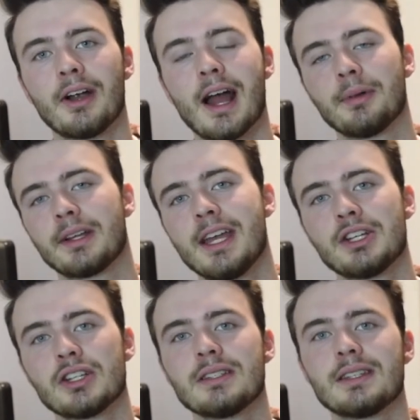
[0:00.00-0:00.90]
other
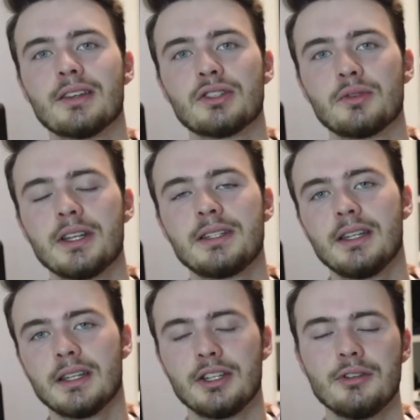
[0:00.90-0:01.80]
applications and
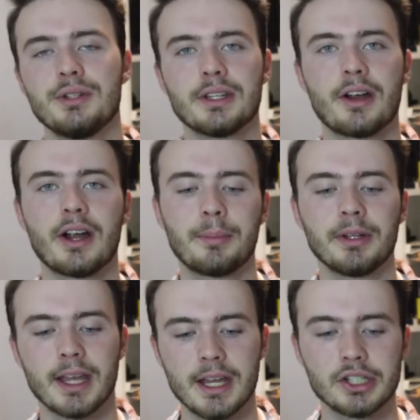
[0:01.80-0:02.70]
twisted and used in
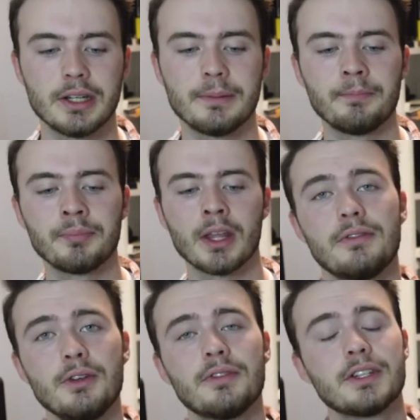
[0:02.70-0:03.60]
our application.
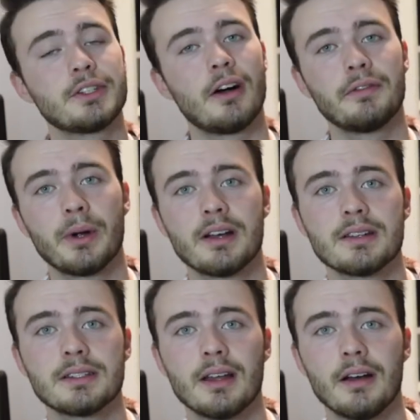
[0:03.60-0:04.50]
So a few of the
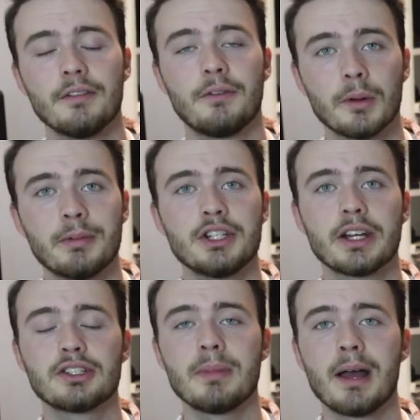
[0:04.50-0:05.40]
softwares for
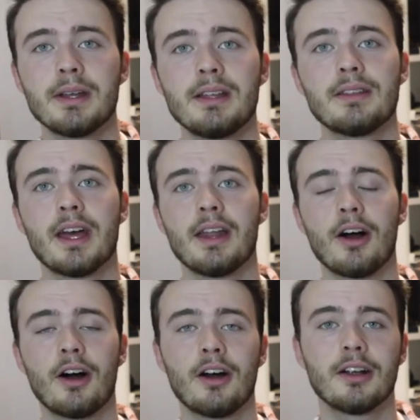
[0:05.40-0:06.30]
projection mapping
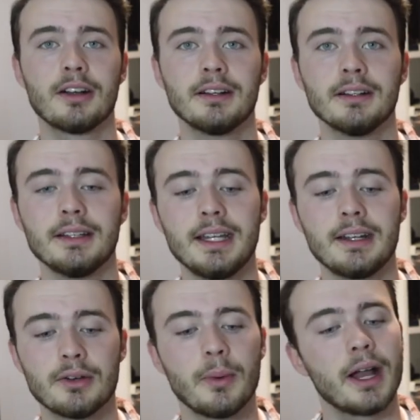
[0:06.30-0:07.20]
that are
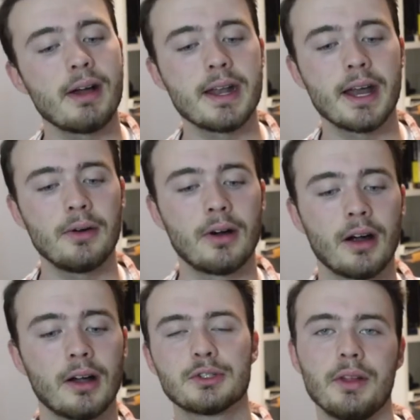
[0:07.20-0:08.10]
leading the way right
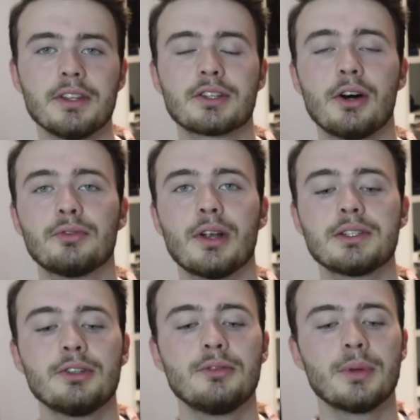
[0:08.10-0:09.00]
now. There's one that's called
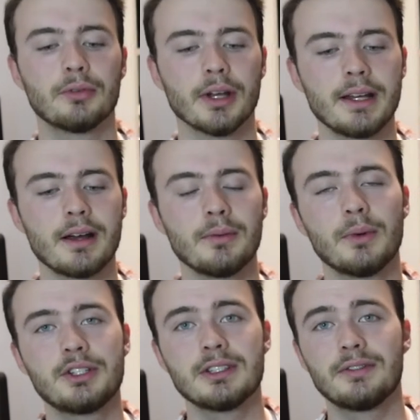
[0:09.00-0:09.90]
Resolume Arena,
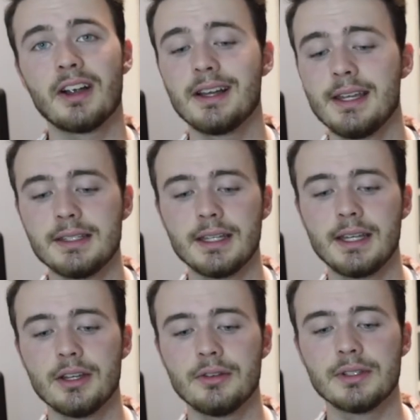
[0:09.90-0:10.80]
which is very
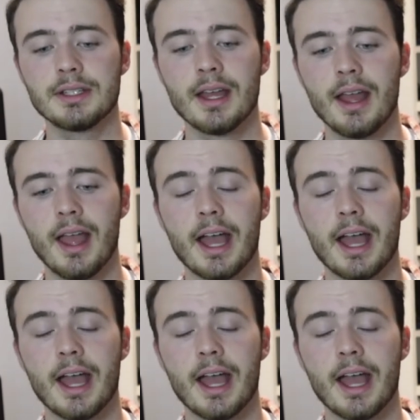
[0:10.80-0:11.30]
easy to use